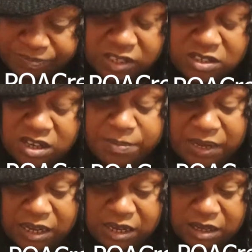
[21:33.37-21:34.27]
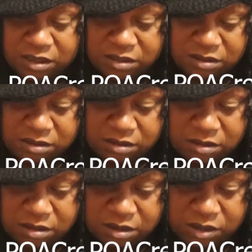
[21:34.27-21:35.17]
This could be
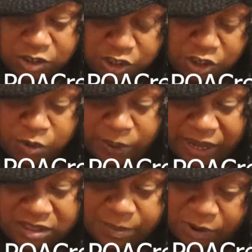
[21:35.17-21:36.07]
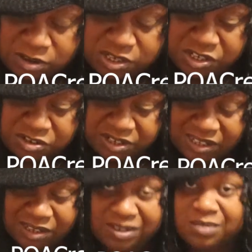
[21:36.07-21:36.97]
you and the person you're
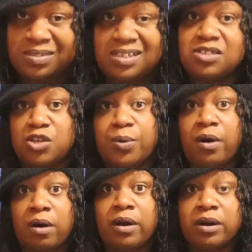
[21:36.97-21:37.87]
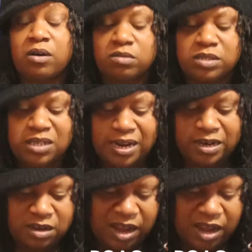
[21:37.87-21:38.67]
dealing with, since you are an earth sign,